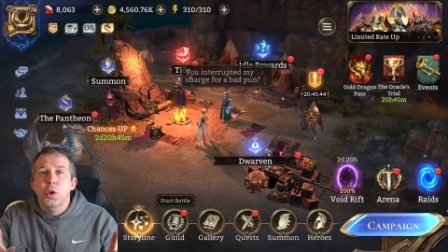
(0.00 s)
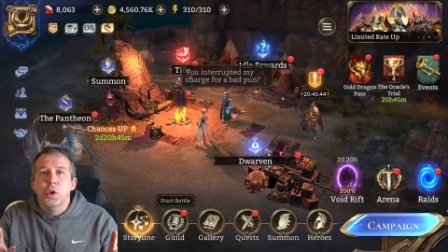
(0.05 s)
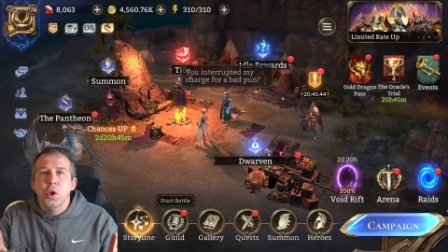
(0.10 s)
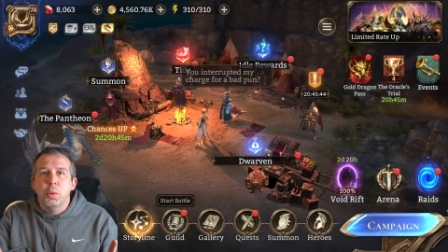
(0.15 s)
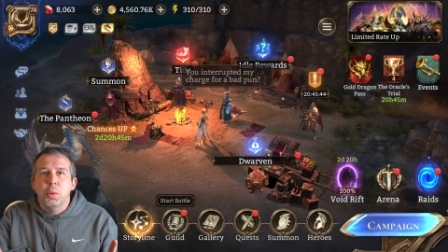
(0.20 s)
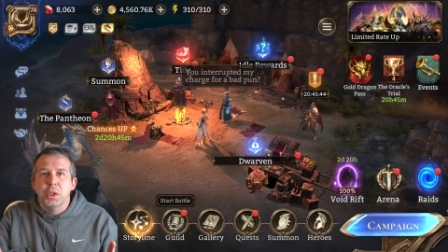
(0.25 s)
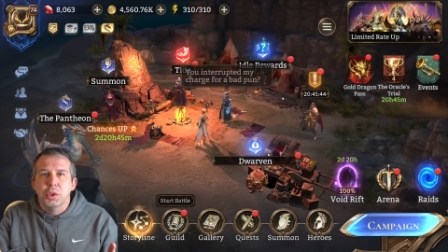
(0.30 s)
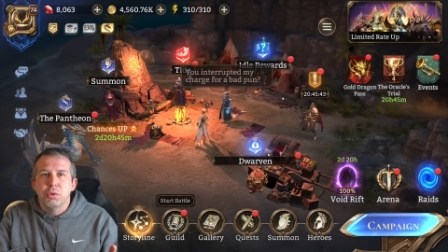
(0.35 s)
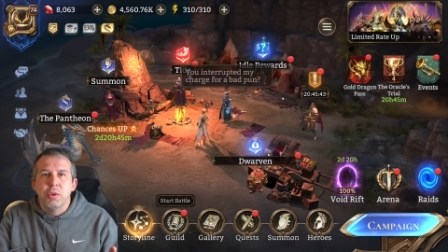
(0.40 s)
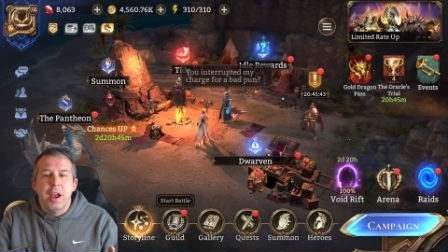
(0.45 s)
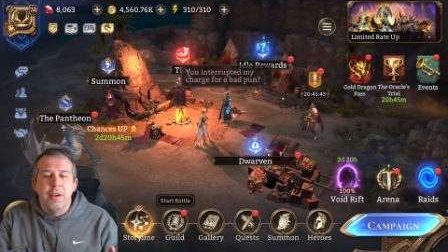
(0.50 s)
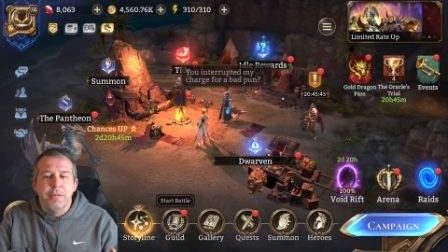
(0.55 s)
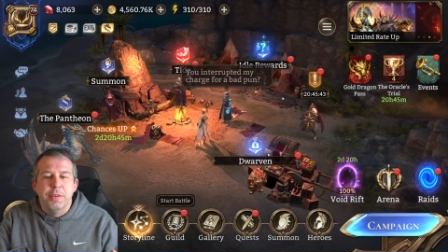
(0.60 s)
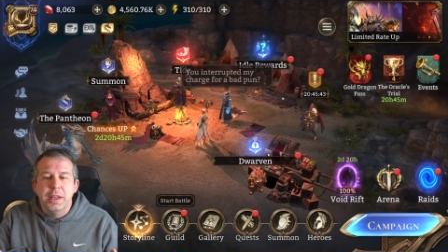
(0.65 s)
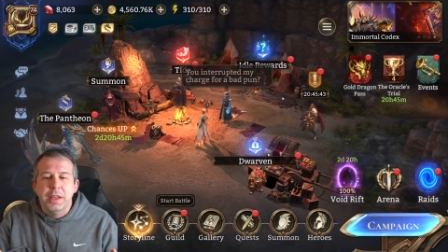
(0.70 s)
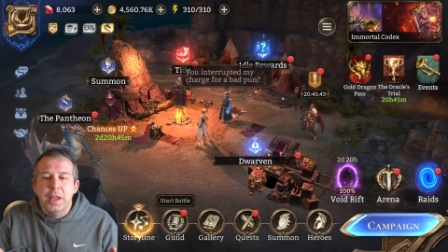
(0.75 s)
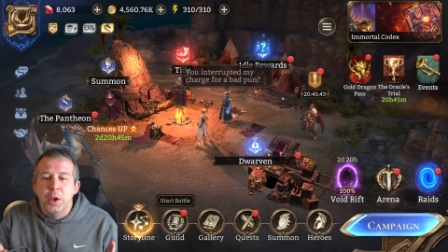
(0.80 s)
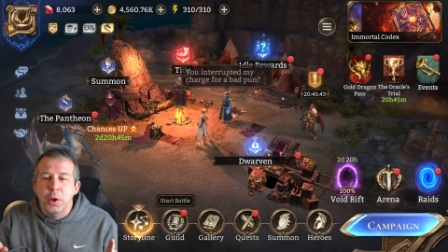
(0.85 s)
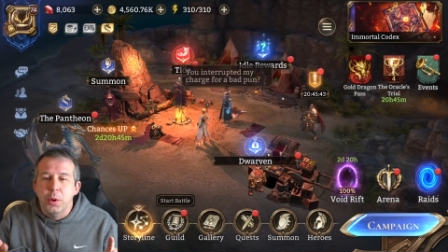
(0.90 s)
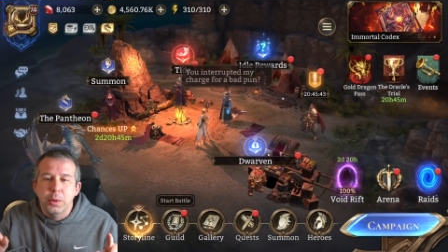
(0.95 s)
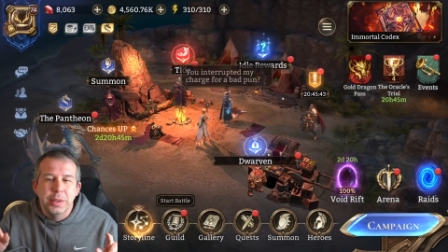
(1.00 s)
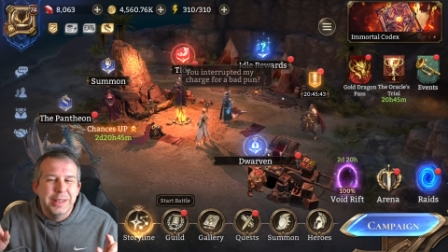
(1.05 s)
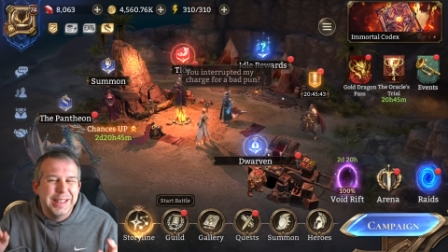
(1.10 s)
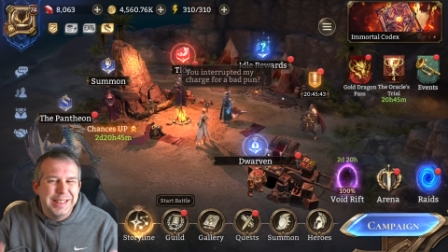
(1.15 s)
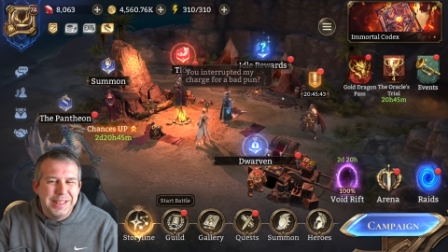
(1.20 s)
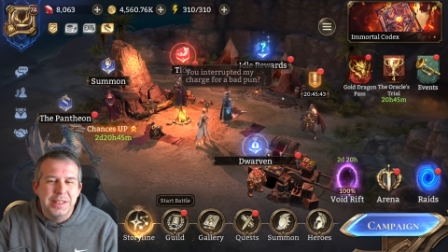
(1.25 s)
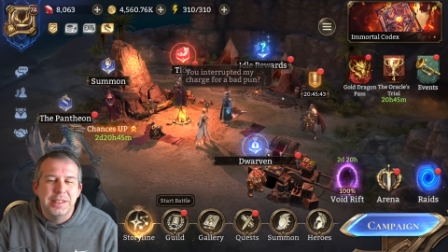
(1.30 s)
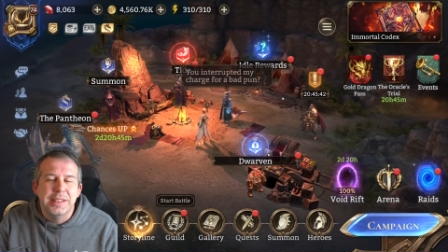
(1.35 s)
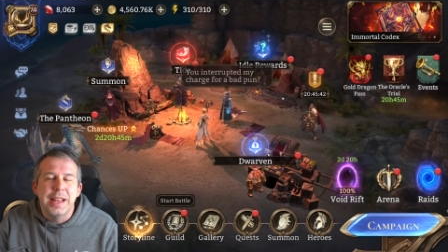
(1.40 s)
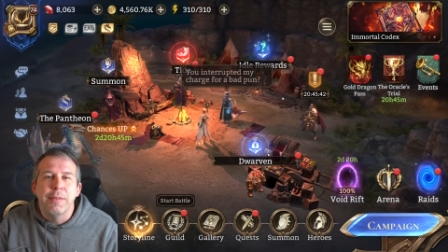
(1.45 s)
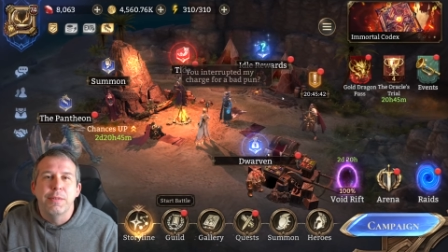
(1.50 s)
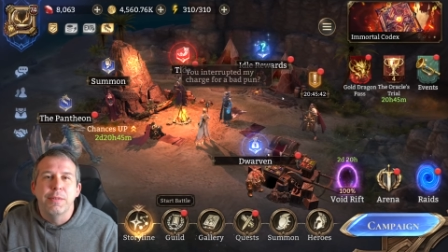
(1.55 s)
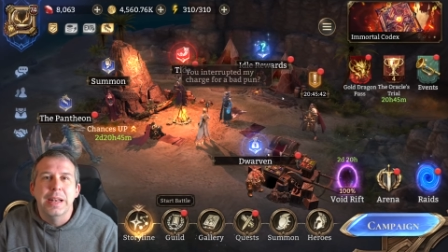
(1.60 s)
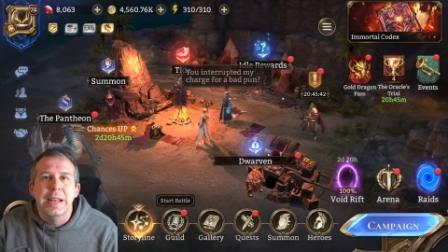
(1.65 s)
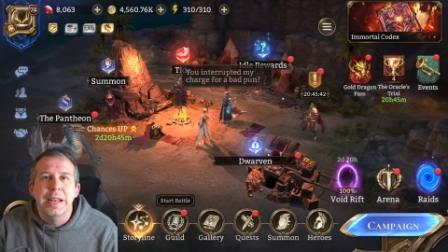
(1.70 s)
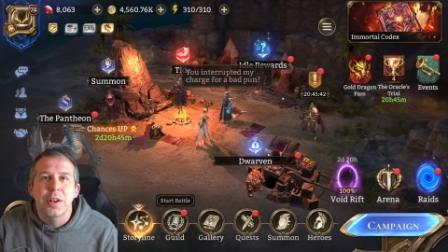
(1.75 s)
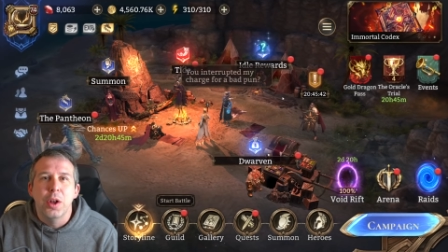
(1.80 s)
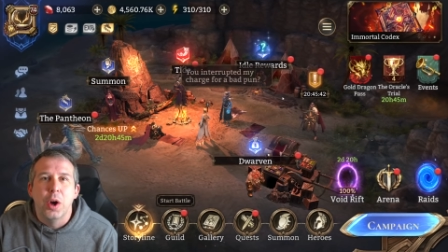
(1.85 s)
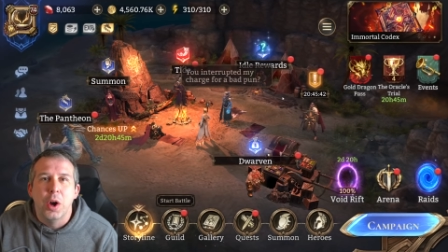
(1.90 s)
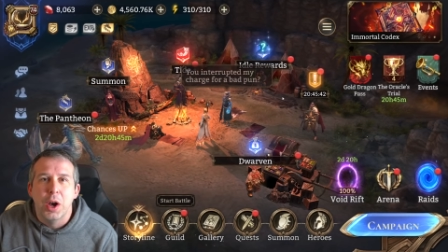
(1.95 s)
You do what's right for you. This is
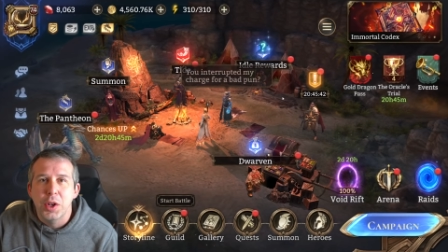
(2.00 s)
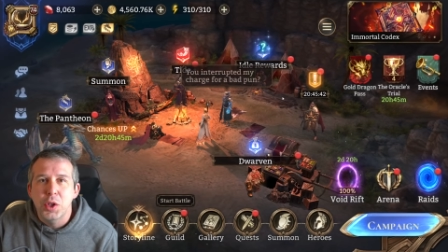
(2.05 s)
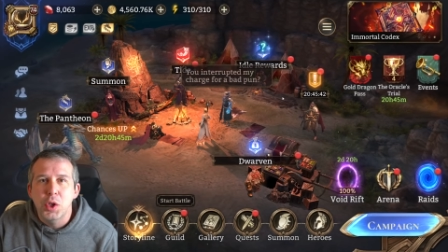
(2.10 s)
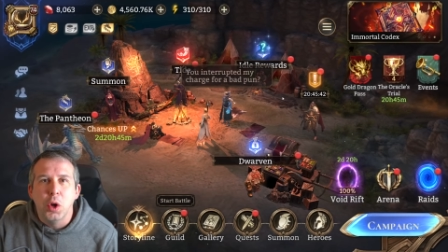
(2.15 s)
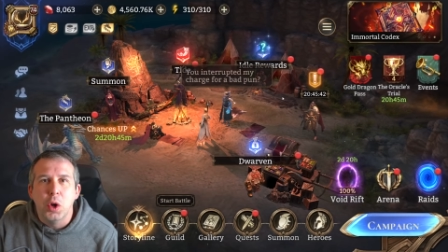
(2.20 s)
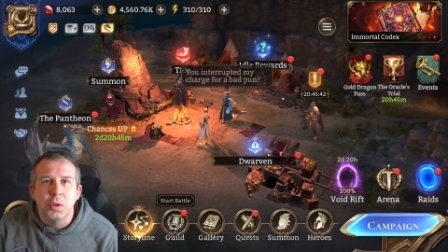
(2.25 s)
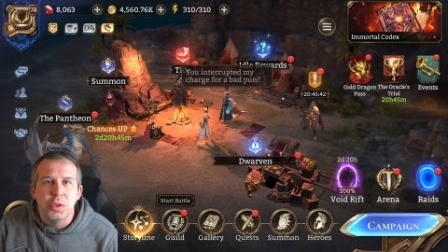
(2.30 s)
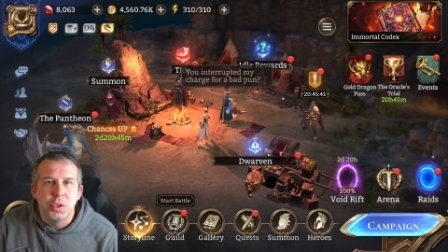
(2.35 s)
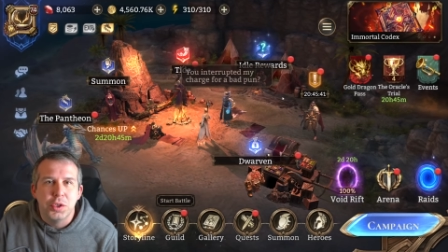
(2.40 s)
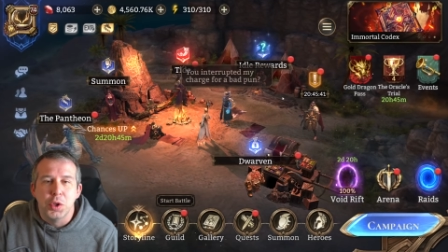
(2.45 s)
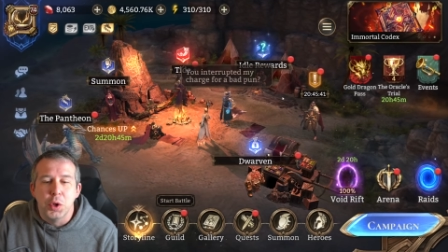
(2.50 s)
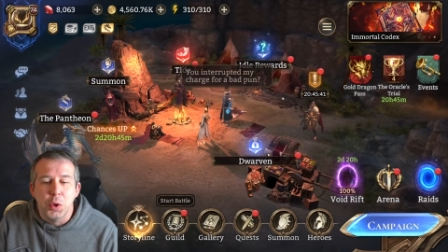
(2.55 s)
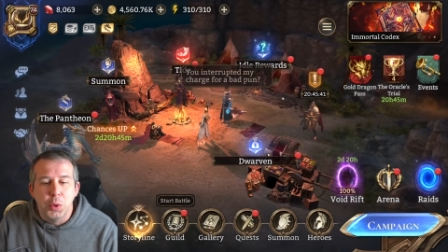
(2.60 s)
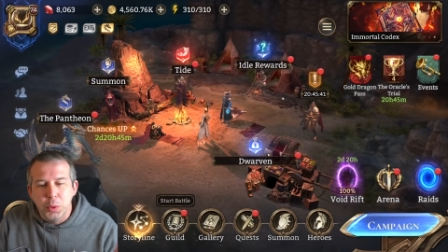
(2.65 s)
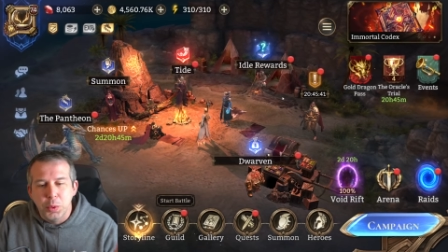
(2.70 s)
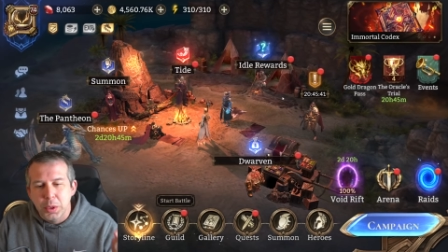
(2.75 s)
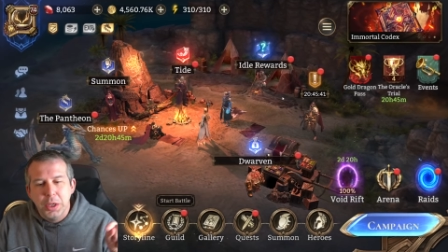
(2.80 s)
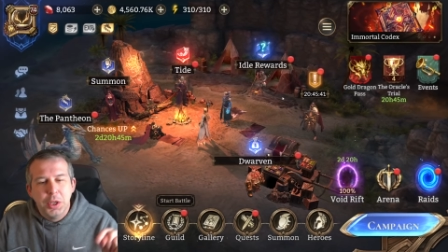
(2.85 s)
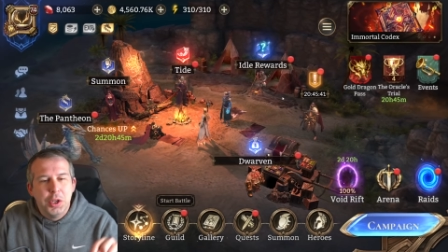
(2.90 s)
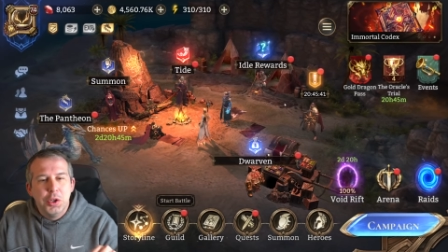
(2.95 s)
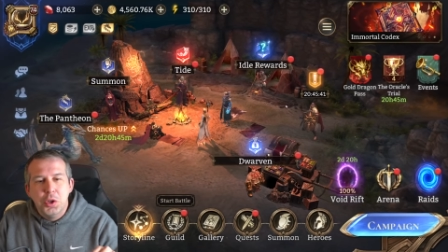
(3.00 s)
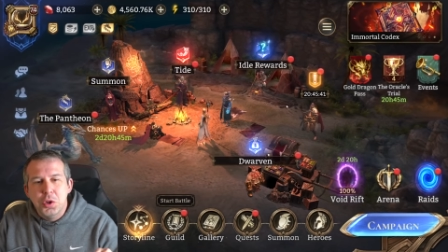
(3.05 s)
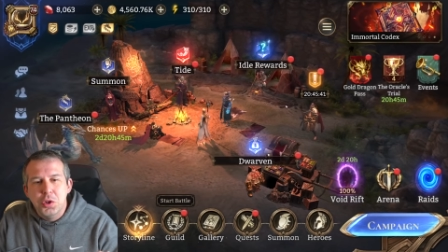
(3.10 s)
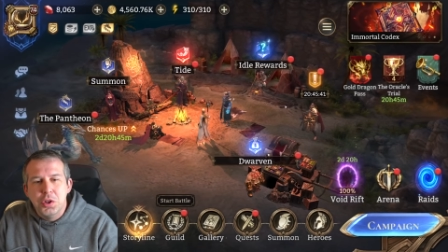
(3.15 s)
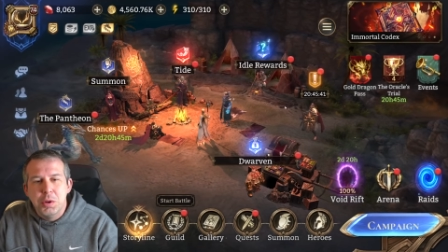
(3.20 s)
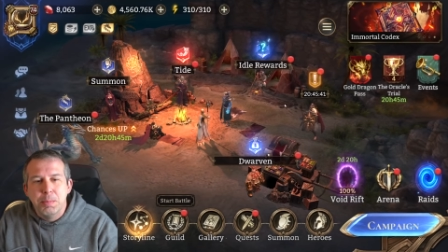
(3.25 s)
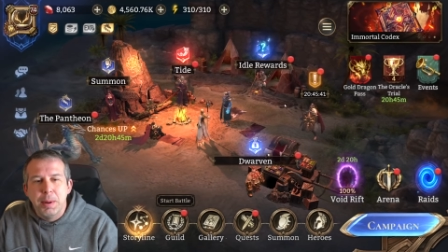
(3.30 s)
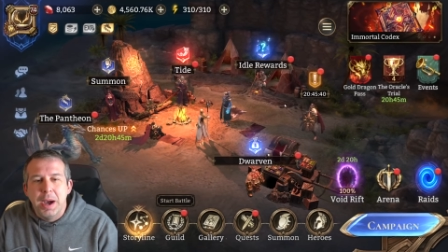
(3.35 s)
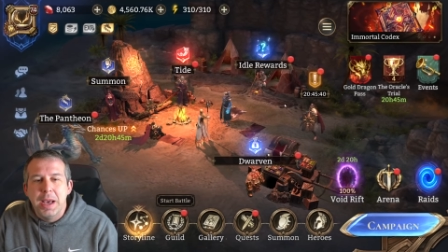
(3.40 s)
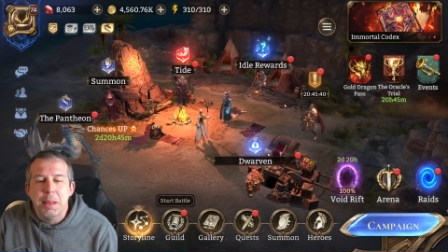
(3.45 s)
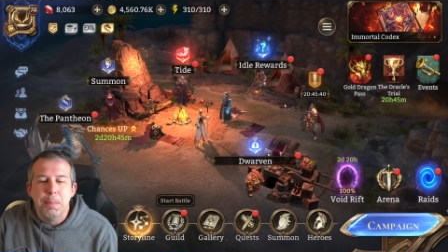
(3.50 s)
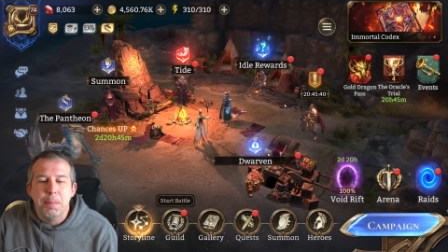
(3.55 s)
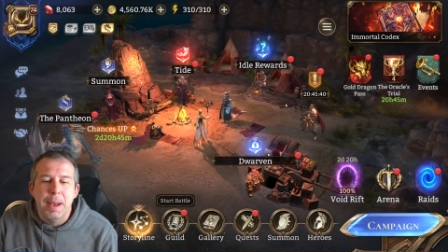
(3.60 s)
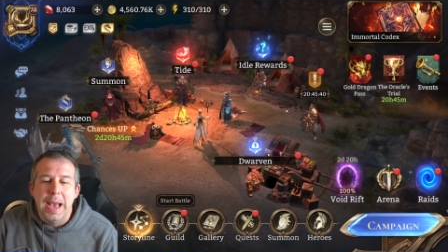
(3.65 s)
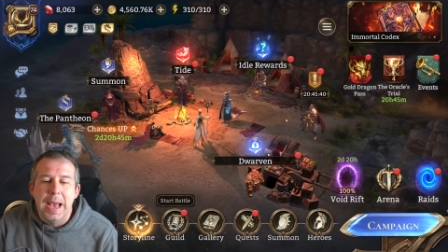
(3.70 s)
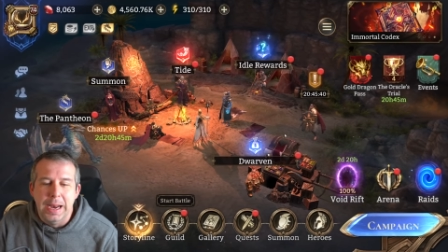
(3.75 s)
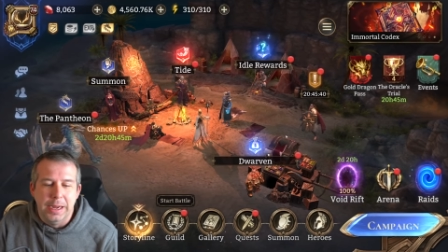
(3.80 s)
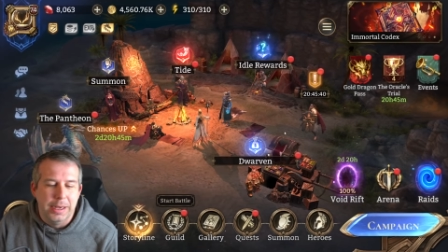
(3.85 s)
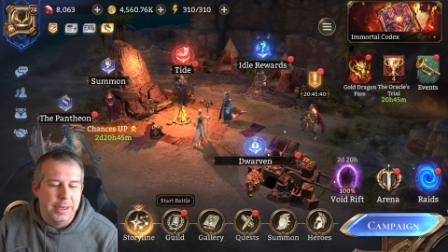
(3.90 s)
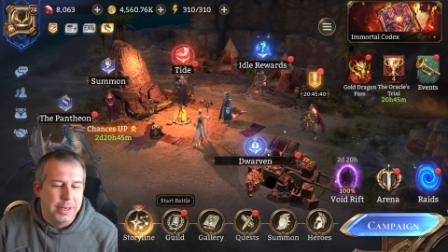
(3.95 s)
definitely not a nod to you should buy the
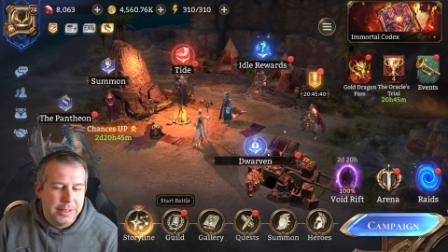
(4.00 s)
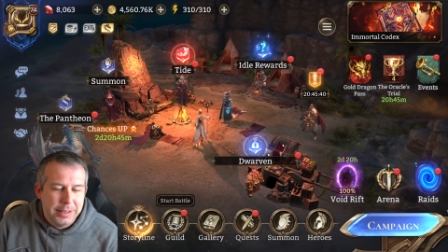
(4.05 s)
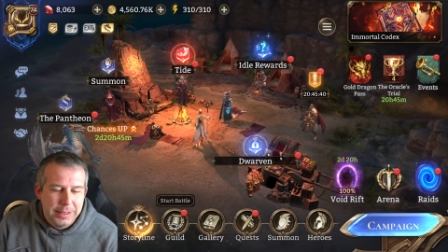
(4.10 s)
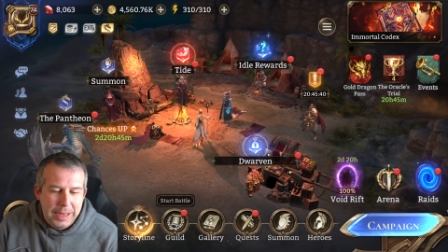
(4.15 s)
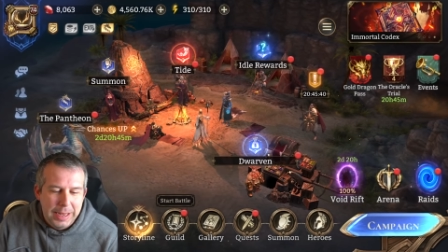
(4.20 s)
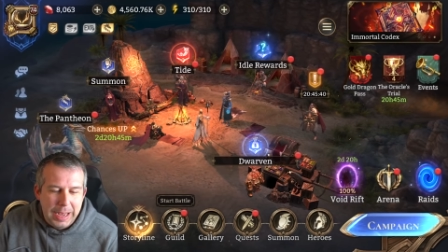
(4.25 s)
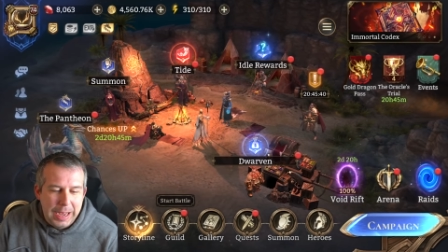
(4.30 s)
pack.